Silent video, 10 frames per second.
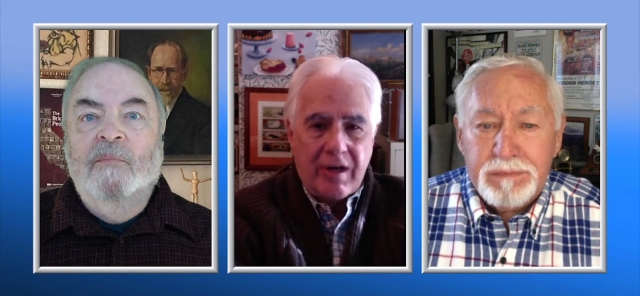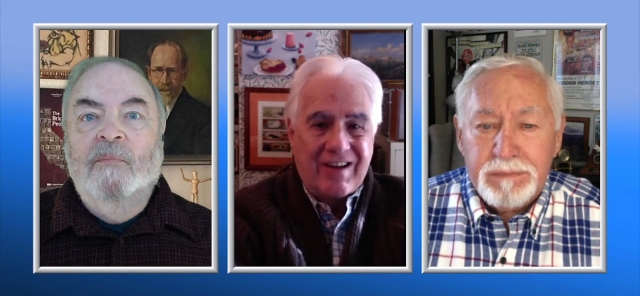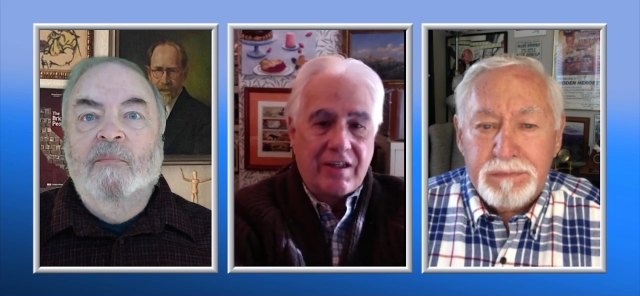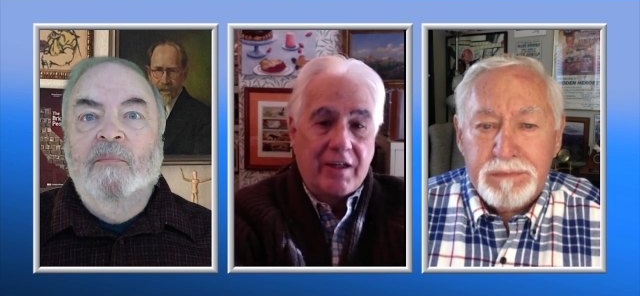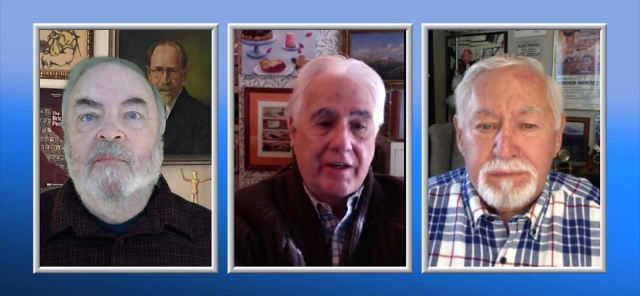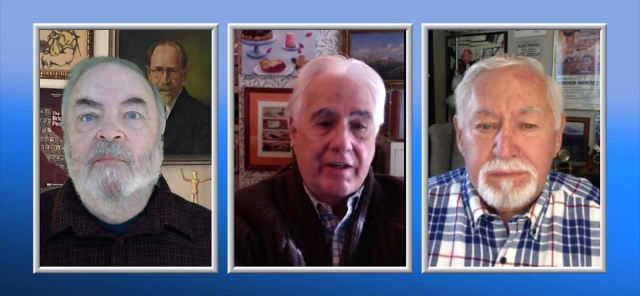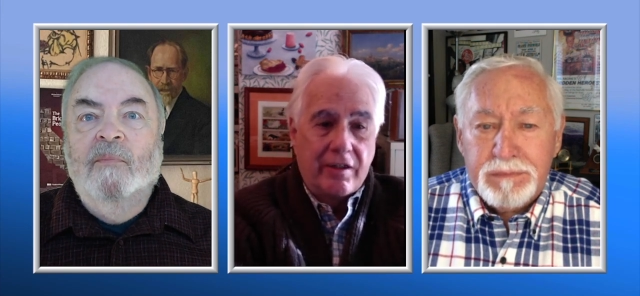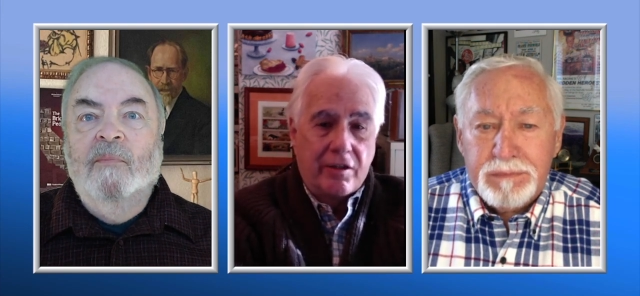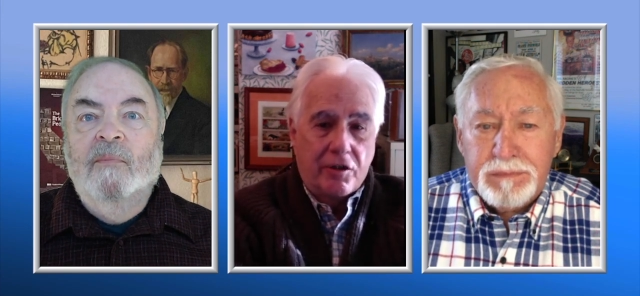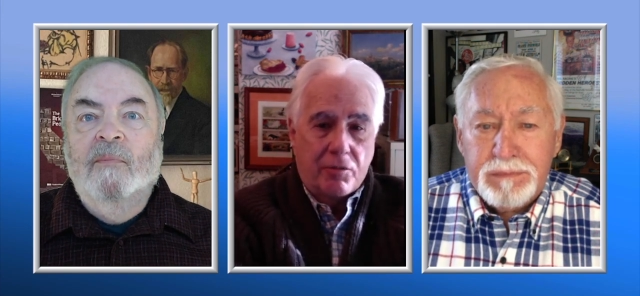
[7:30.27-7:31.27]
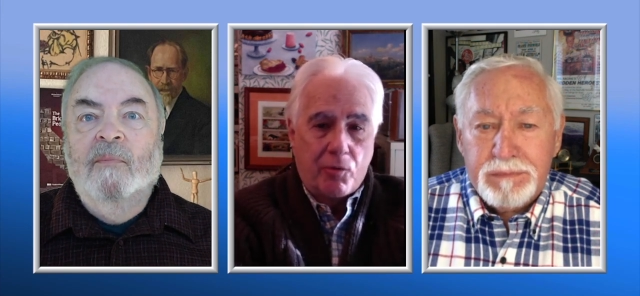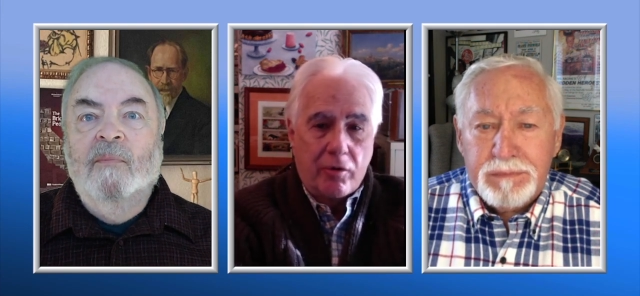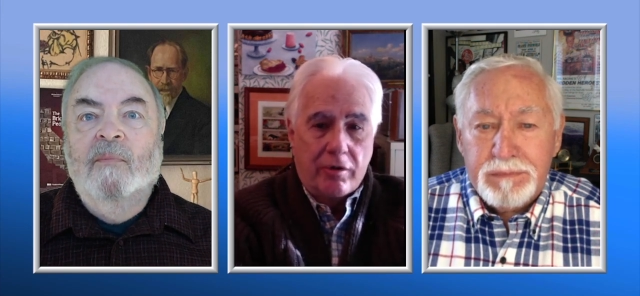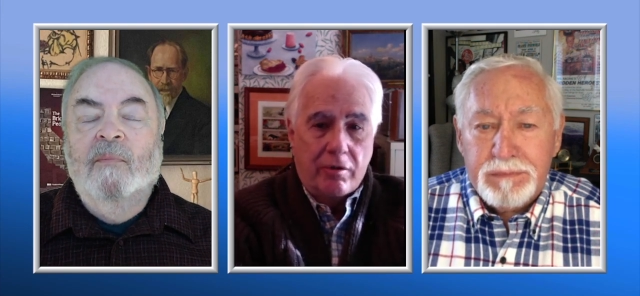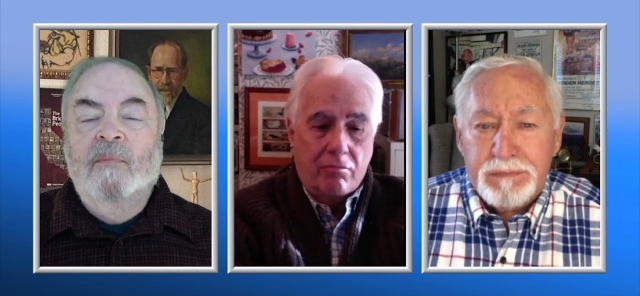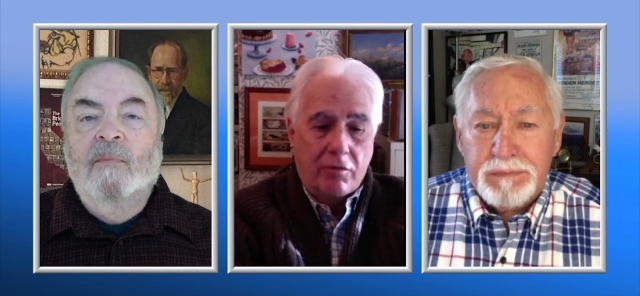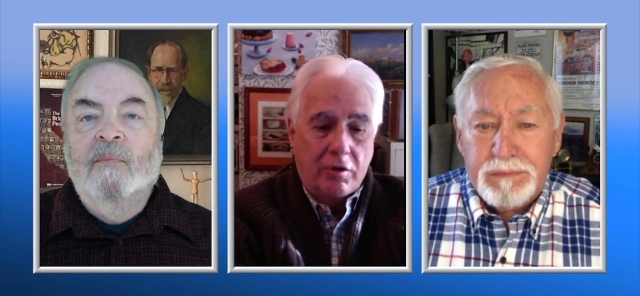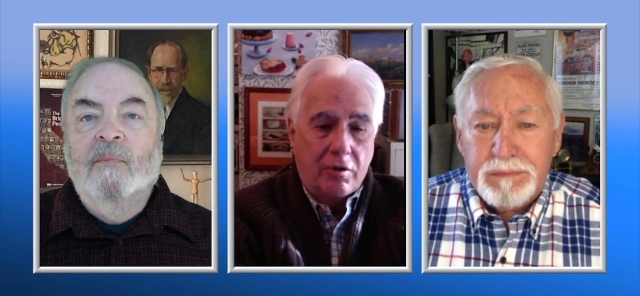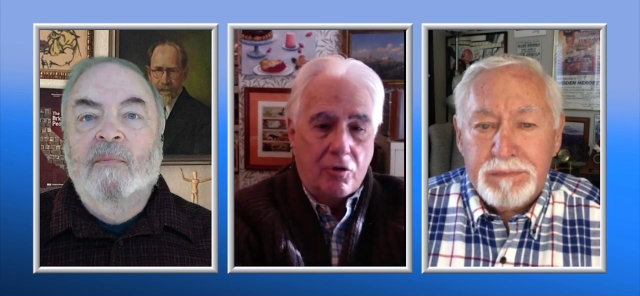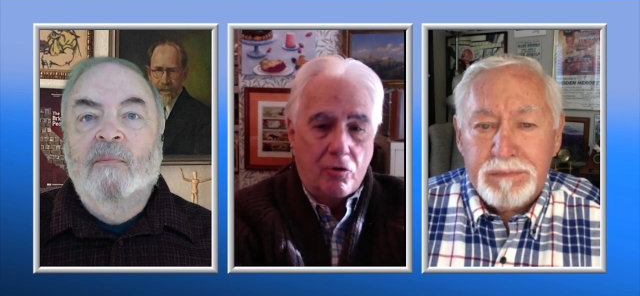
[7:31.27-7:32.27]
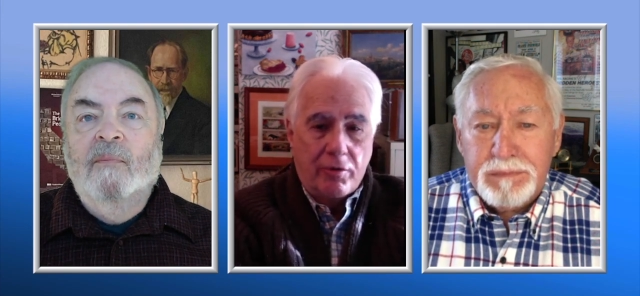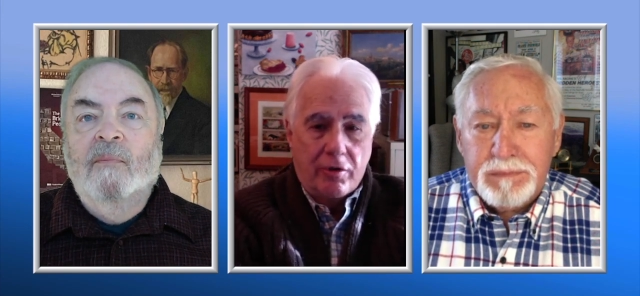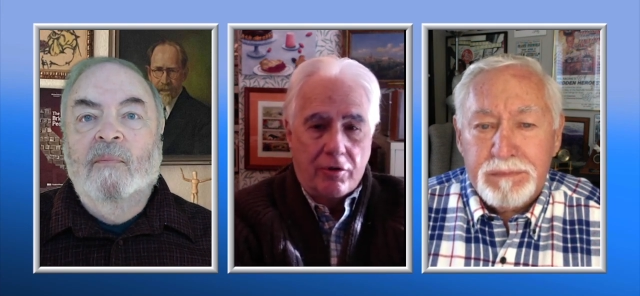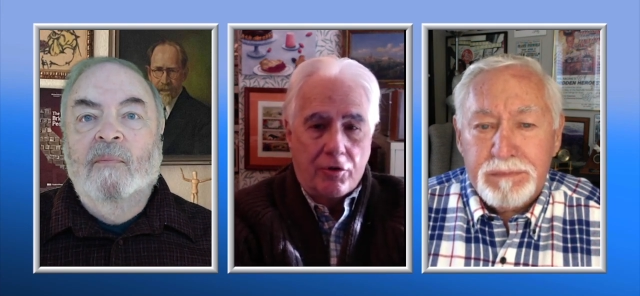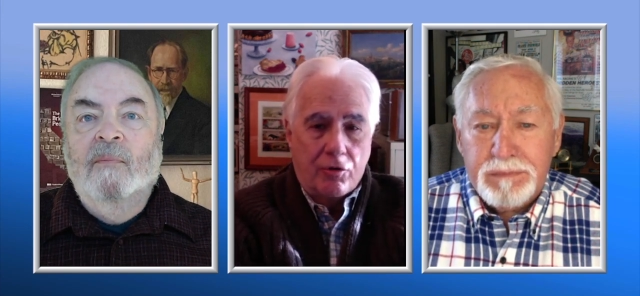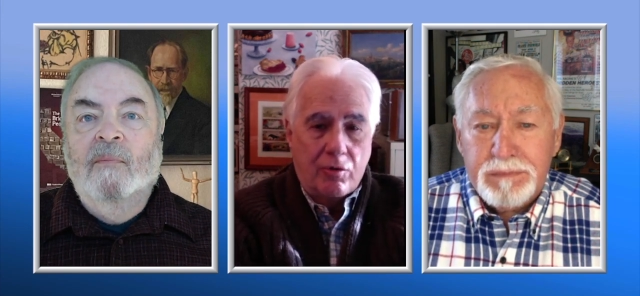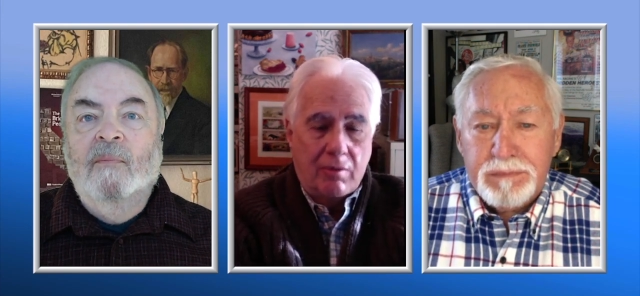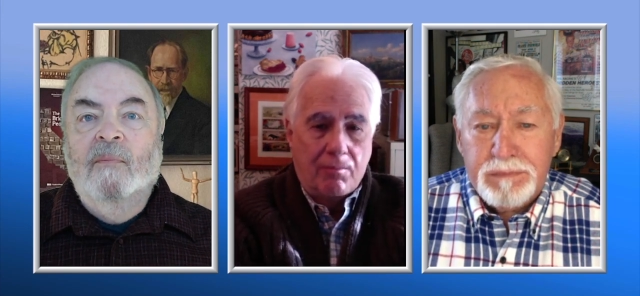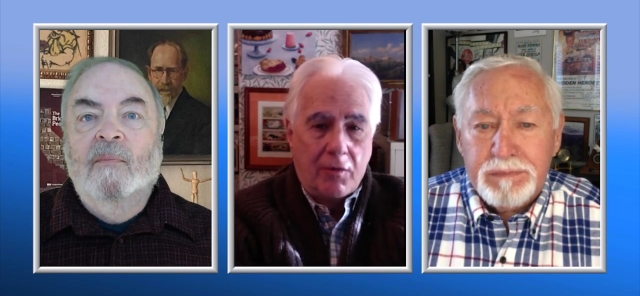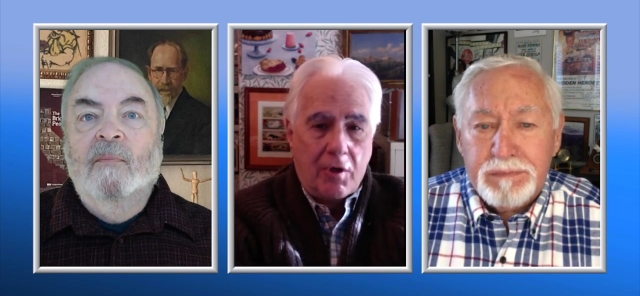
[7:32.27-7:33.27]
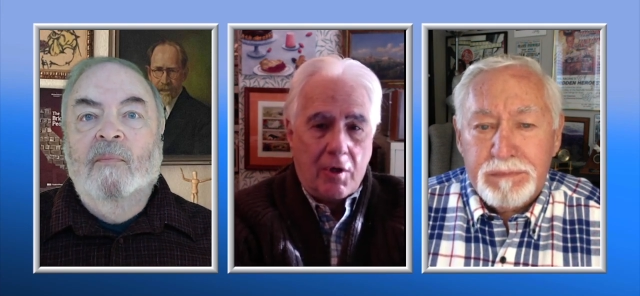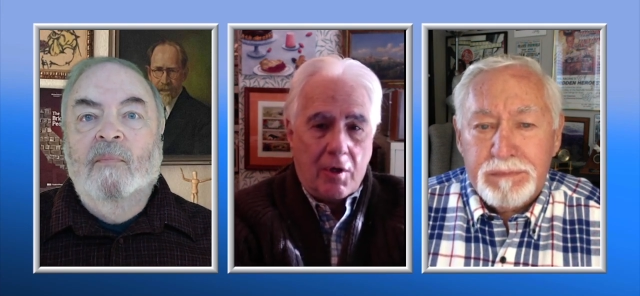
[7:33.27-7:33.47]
Speaker 1: inoculated at this point and hope it doesn't show up.